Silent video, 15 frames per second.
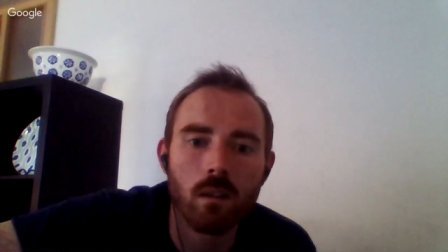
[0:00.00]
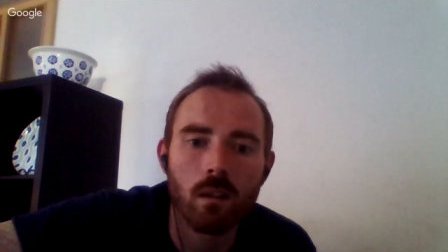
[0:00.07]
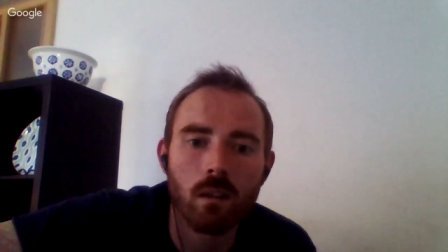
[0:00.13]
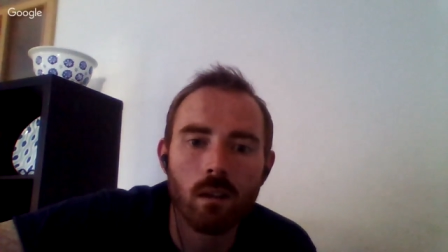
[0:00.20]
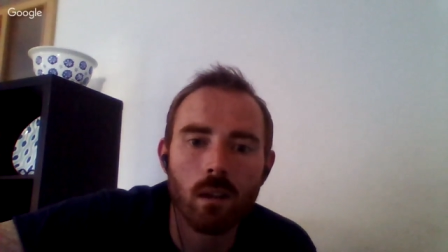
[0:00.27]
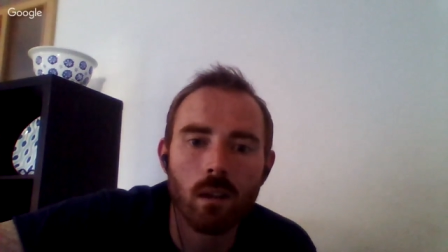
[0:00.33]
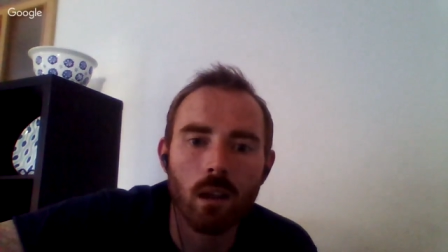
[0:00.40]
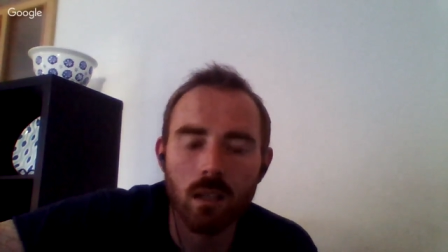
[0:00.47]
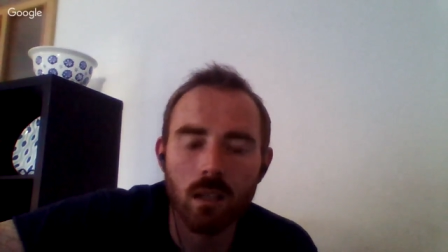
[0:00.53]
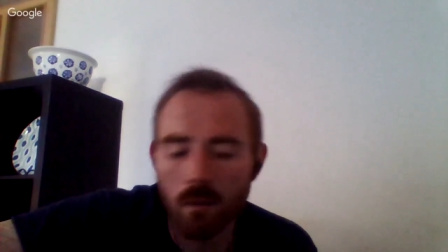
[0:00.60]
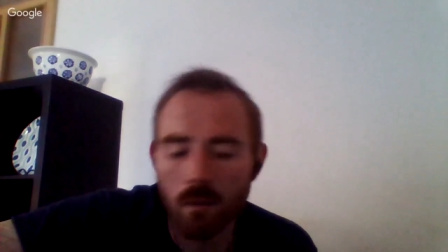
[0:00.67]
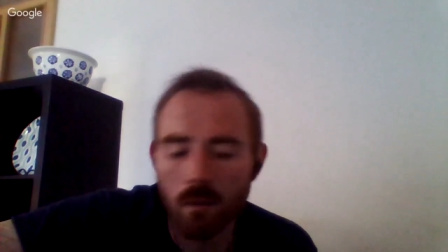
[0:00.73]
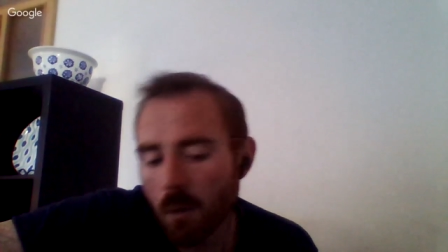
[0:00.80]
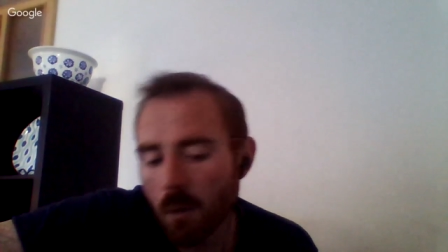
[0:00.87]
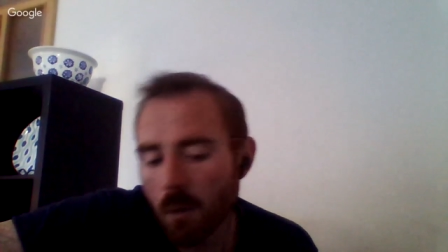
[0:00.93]
and the
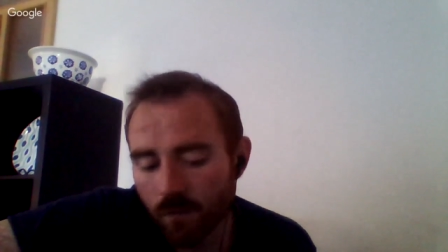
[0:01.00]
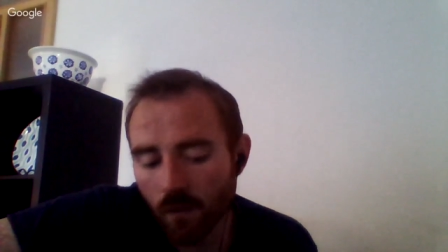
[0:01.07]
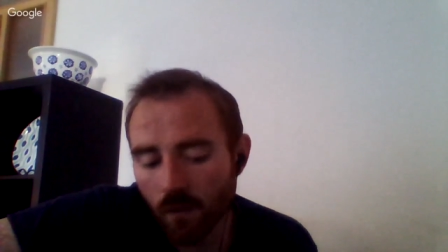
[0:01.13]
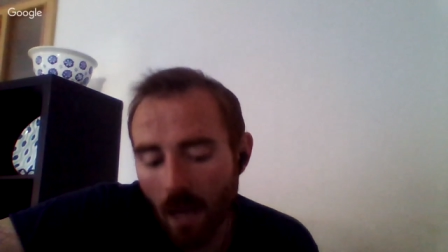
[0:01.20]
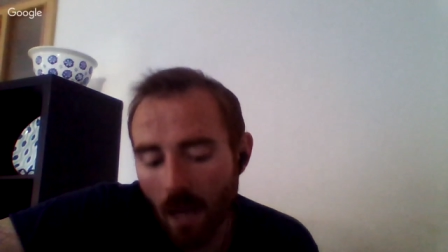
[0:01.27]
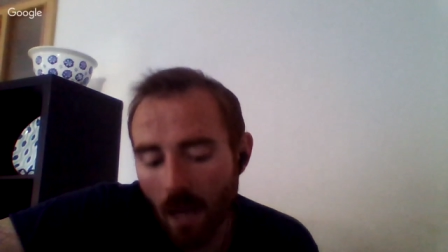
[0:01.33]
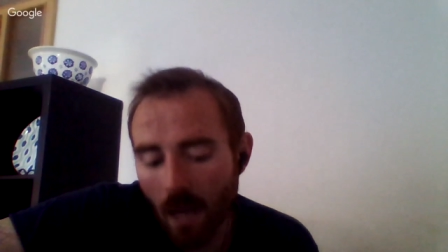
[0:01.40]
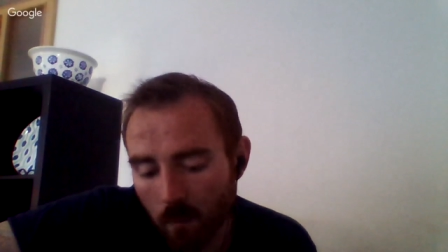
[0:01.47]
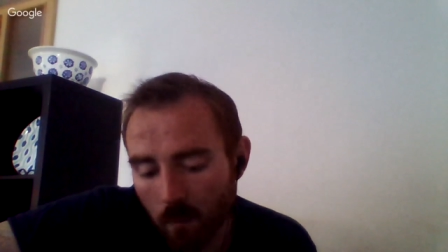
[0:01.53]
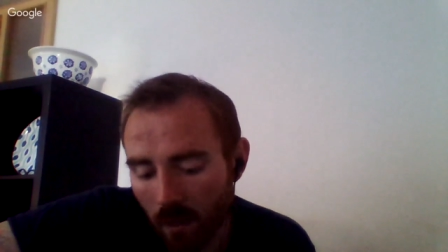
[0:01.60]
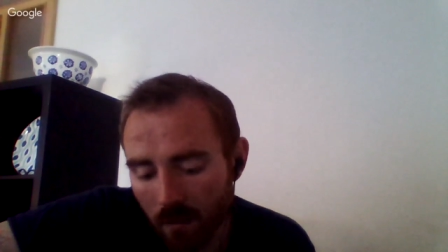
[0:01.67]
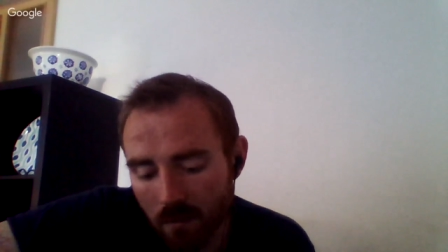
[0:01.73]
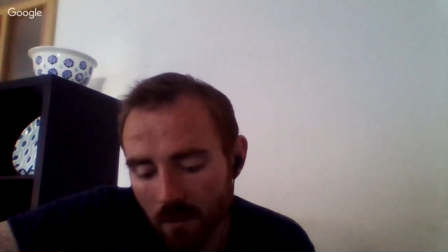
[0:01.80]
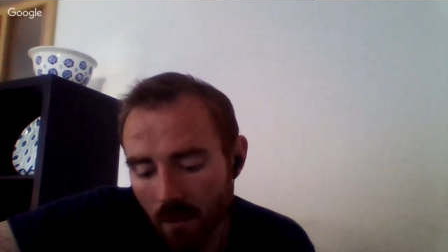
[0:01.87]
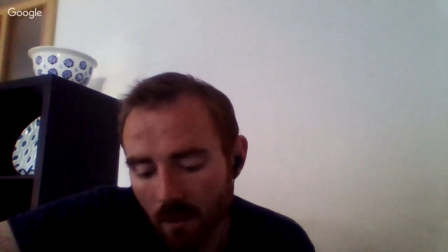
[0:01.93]
most fun
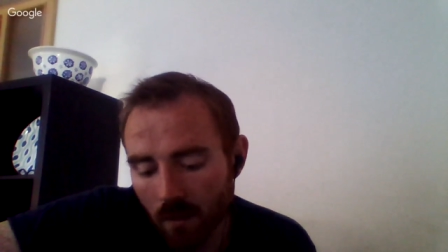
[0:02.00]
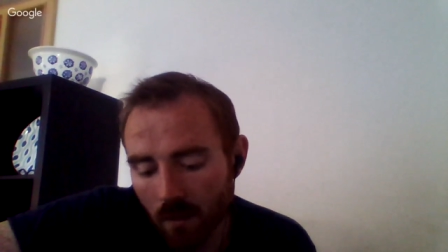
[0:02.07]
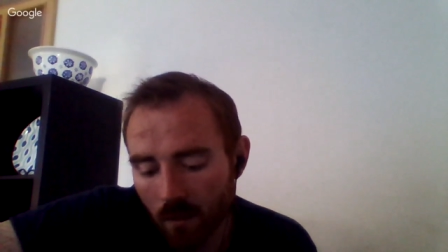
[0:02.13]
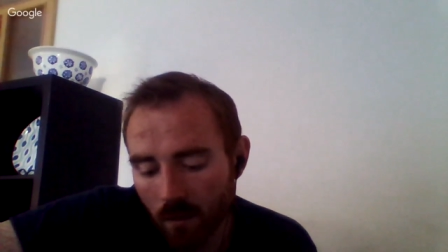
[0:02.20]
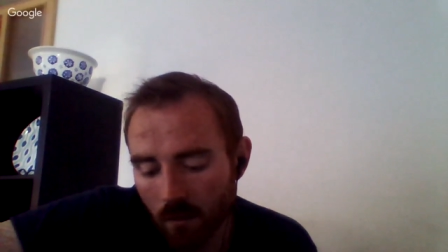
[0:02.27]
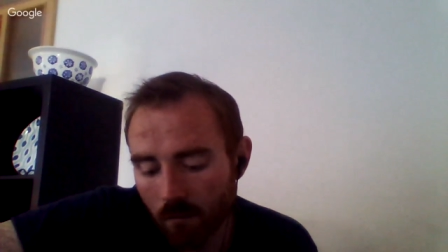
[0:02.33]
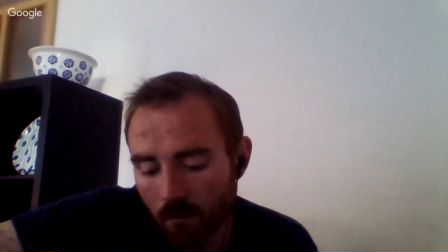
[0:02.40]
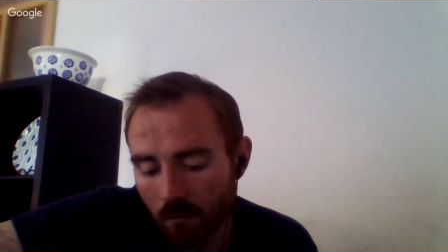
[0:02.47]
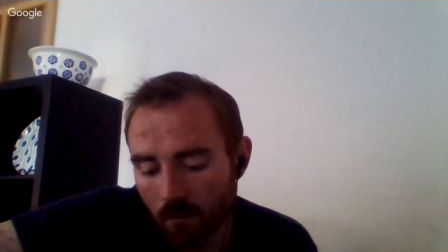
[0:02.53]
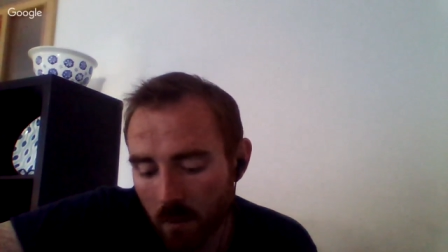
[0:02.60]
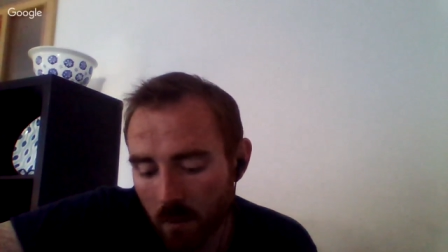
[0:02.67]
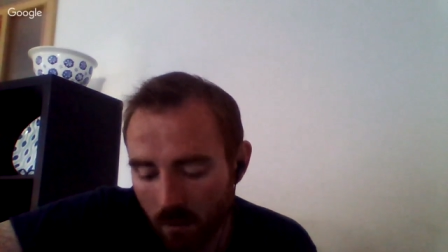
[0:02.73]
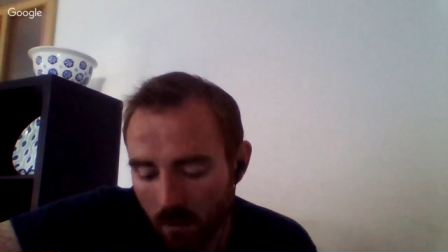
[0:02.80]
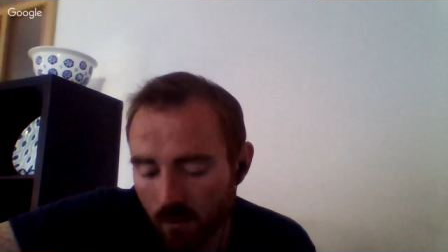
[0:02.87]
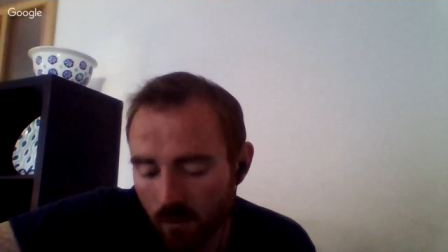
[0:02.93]
aspect in rugby is
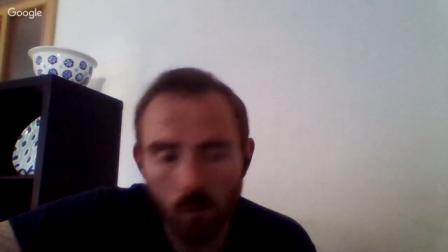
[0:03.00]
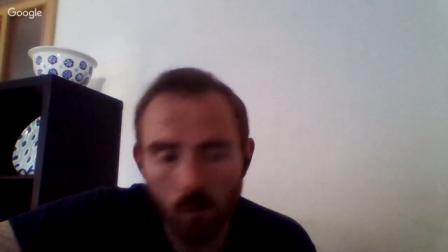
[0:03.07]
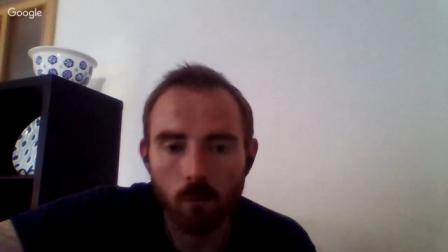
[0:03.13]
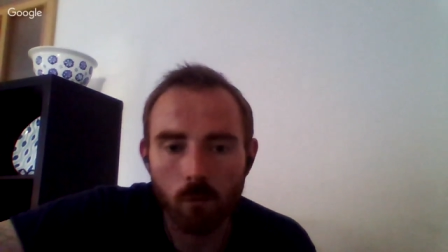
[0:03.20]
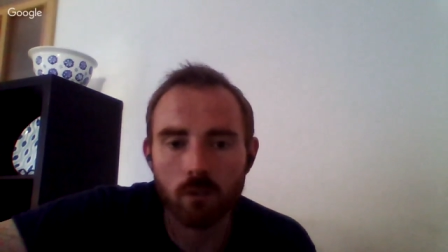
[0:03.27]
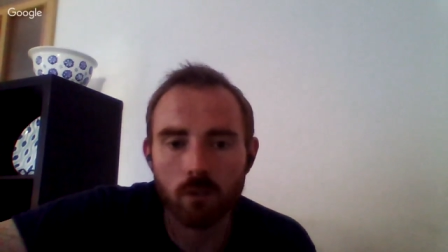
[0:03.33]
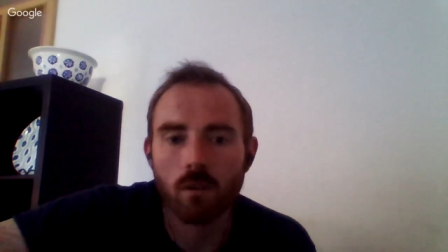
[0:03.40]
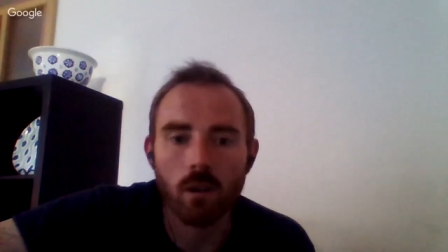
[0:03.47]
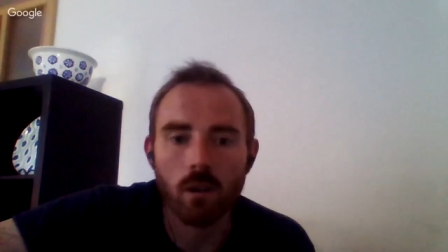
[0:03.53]
scoring tries.